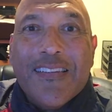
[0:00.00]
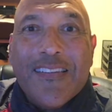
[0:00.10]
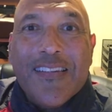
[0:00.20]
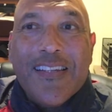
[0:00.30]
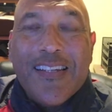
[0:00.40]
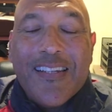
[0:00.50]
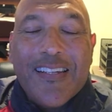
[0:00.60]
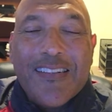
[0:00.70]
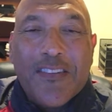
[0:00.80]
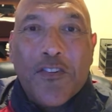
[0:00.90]

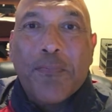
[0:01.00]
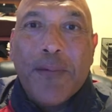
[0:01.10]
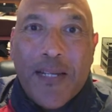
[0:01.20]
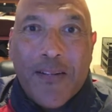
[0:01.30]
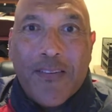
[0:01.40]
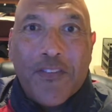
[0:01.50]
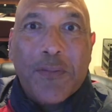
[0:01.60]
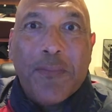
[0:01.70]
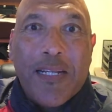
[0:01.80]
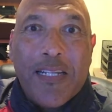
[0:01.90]
the despair
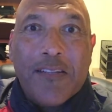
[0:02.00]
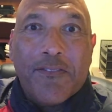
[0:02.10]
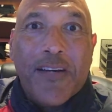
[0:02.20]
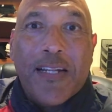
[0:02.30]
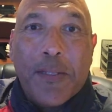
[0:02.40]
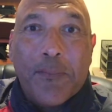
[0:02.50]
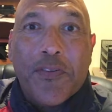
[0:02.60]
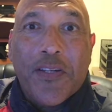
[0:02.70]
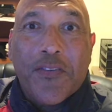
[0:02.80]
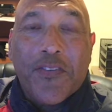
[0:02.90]
somebody can find
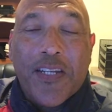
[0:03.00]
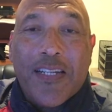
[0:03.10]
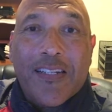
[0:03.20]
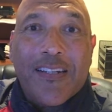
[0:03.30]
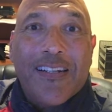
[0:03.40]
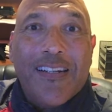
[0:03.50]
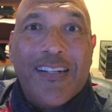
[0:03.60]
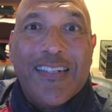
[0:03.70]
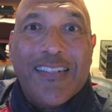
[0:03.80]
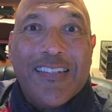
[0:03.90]
themselves in
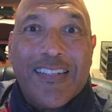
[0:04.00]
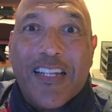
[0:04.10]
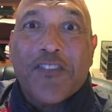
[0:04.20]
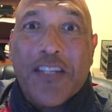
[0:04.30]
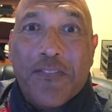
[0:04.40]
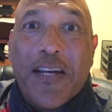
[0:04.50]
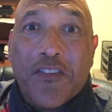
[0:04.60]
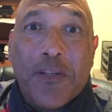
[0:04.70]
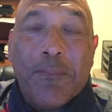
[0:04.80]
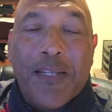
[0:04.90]
uh, unless they've
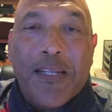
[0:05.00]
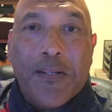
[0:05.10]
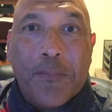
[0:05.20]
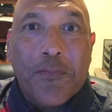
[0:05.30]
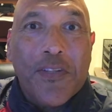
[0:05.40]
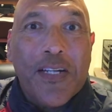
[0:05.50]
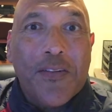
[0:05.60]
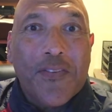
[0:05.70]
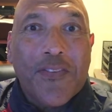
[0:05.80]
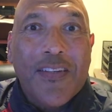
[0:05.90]
actually been there
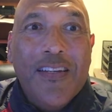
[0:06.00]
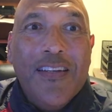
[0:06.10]
themselves.